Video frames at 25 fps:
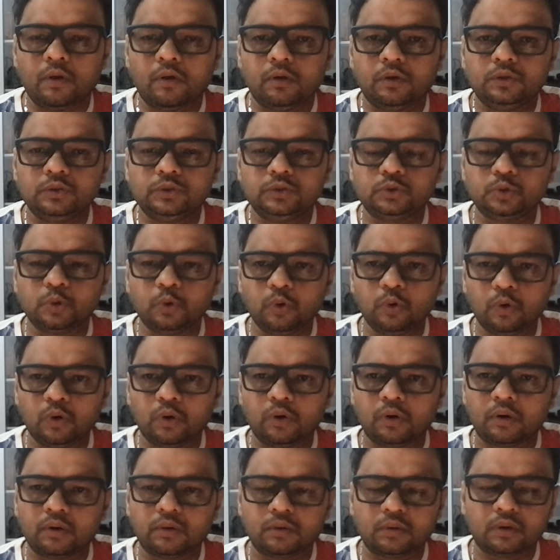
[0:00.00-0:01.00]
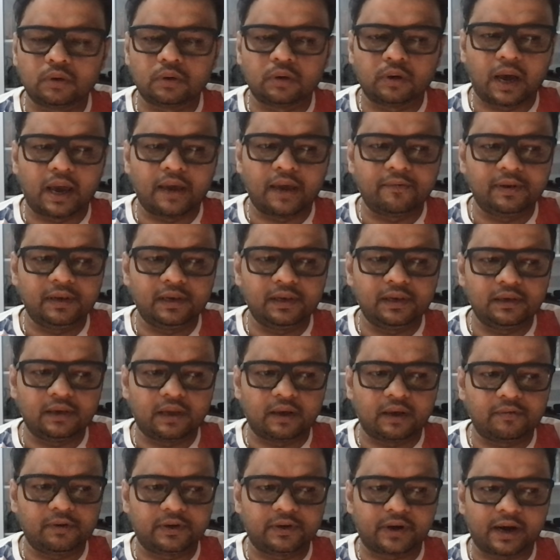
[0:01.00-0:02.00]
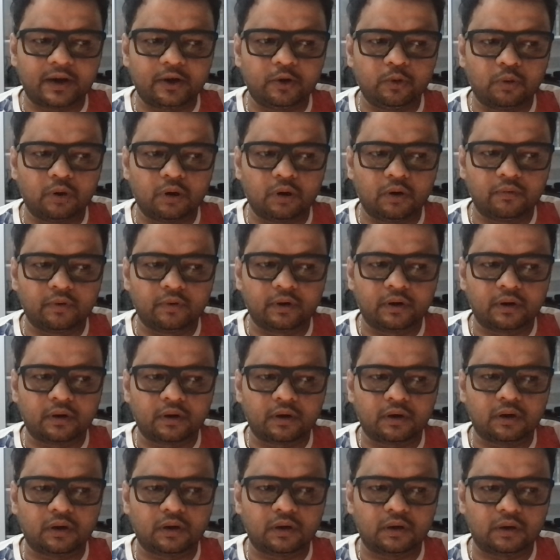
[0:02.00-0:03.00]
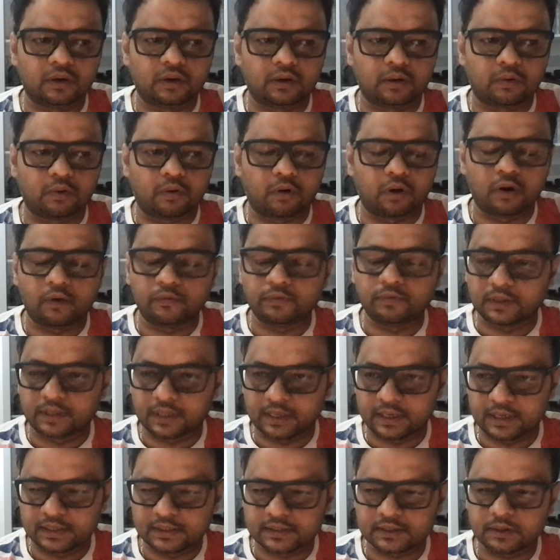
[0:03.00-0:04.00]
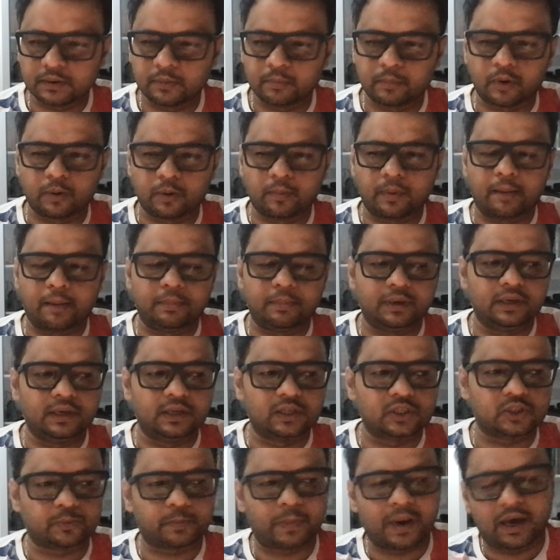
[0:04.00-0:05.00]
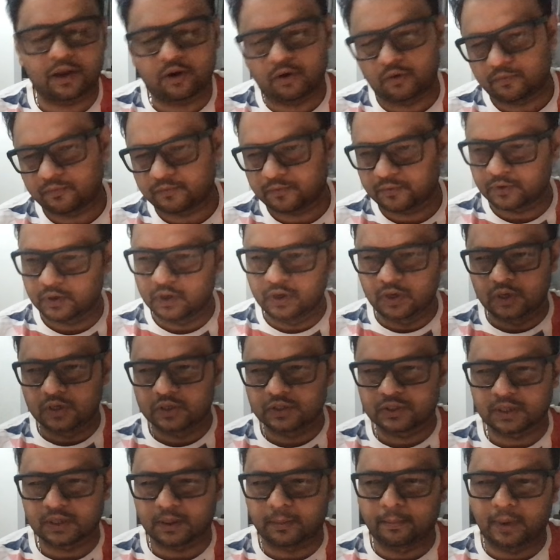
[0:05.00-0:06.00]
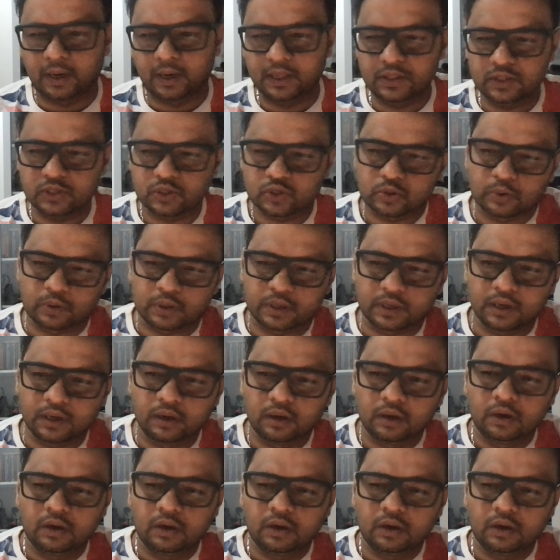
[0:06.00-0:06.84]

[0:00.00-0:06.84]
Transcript: So I will try to cover all of the things probably in a span of some months. Okay.